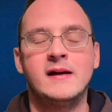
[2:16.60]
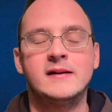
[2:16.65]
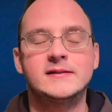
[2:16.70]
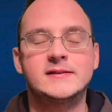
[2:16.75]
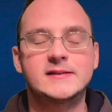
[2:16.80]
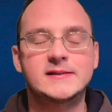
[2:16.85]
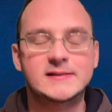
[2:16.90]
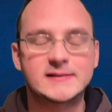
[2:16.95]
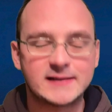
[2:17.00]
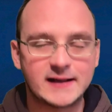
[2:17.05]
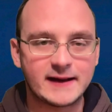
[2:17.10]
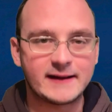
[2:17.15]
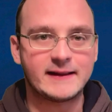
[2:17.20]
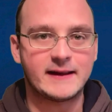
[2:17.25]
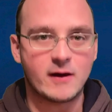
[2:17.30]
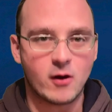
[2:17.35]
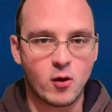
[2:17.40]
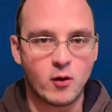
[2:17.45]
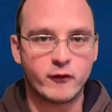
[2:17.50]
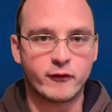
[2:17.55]

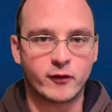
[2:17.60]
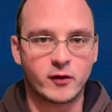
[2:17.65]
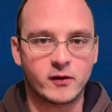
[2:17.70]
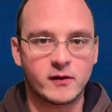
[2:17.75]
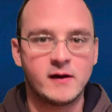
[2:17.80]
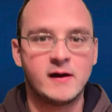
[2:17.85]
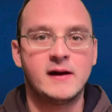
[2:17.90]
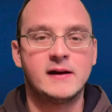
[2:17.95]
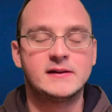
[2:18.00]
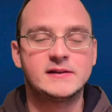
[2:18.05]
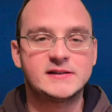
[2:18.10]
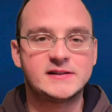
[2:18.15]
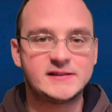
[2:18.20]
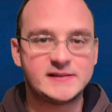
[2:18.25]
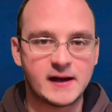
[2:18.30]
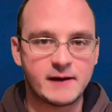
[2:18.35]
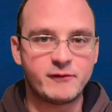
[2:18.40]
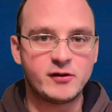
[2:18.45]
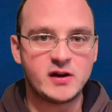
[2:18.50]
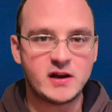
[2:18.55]
slightly over
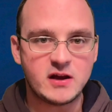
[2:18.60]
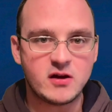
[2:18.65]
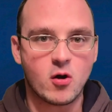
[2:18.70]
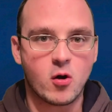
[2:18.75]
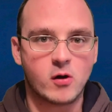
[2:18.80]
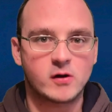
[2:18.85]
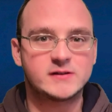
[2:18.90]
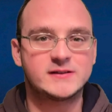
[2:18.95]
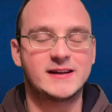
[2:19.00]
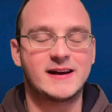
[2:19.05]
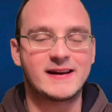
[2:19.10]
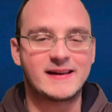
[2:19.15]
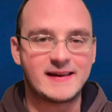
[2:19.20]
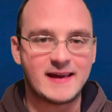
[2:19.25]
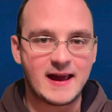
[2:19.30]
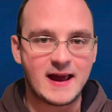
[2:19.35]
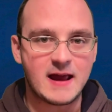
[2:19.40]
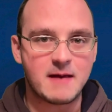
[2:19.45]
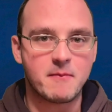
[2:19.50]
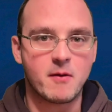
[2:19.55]
70 yards a
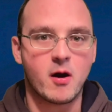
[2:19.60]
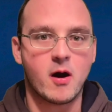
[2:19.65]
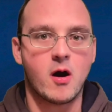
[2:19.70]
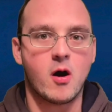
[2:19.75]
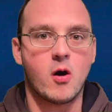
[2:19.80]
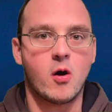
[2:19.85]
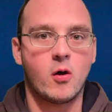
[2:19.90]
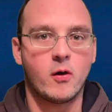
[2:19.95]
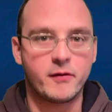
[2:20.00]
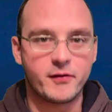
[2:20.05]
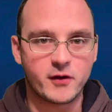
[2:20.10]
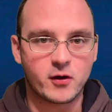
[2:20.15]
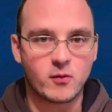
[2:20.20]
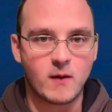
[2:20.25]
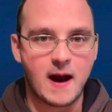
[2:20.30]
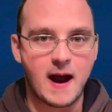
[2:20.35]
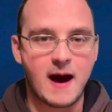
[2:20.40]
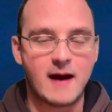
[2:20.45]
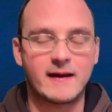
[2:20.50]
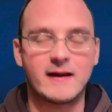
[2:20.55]
game on the
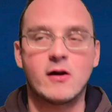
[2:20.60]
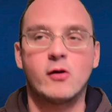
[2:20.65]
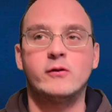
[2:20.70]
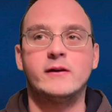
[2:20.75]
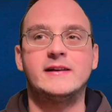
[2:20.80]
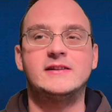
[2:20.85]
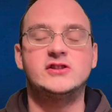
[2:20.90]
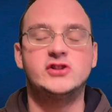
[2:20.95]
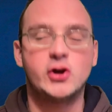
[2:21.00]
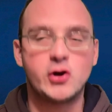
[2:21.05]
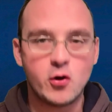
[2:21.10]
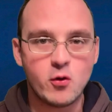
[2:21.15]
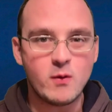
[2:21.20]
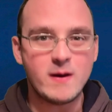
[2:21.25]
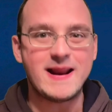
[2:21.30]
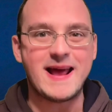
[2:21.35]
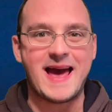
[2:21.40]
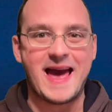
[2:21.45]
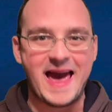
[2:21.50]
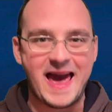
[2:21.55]
ground and only
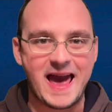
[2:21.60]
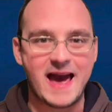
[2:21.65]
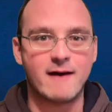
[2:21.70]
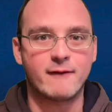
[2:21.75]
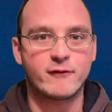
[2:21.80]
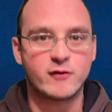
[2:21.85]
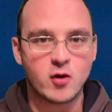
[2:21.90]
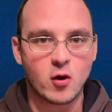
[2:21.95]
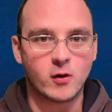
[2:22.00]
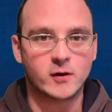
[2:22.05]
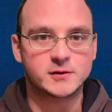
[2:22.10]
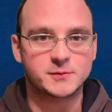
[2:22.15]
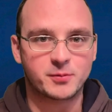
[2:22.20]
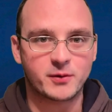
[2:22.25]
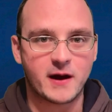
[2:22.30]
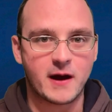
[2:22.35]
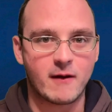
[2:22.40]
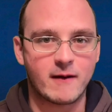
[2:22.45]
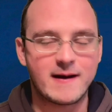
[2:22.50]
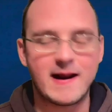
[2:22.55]
2.5 yards per
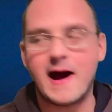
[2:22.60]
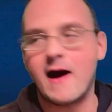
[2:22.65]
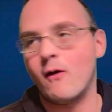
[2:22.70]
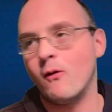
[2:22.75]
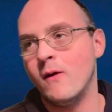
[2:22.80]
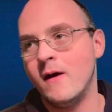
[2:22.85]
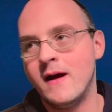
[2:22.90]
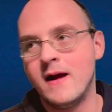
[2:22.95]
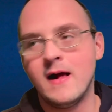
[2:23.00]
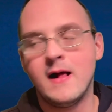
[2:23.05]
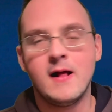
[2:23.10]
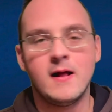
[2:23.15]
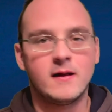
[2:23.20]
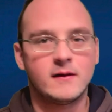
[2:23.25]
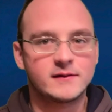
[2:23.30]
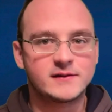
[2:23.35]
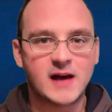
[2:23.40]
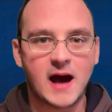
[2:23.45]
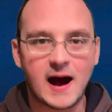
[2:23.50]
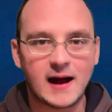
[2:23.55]
carry. Now,
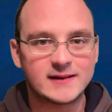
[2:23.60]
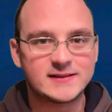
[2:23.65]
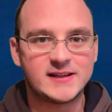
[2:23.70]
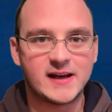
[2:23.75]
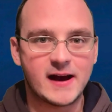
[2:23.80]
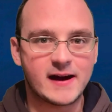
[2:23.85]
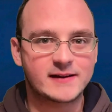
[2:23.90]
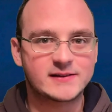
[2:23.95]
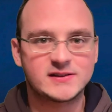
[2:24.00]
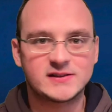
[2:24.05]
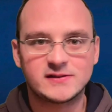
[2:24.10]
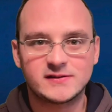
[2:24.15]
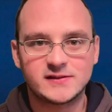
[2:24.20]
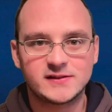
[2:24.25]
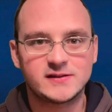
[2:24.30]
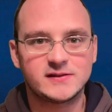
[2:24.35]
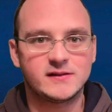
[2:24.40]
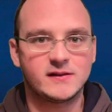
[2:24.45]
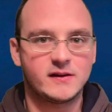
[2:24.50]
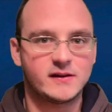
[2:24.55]

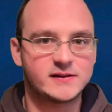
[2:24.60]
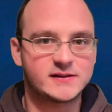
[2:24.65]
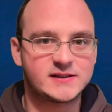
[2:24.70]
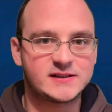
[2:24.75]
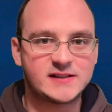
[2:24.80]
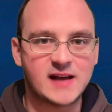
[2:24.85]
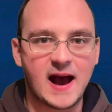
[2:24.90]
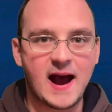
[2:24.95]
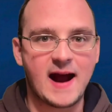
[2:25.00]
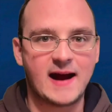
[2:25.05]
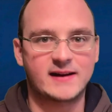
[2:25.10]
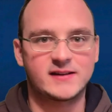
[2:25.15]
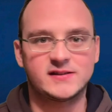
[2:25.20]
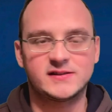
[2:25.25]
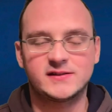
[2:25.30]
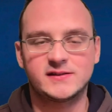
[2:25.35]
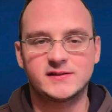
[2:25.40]
context, sack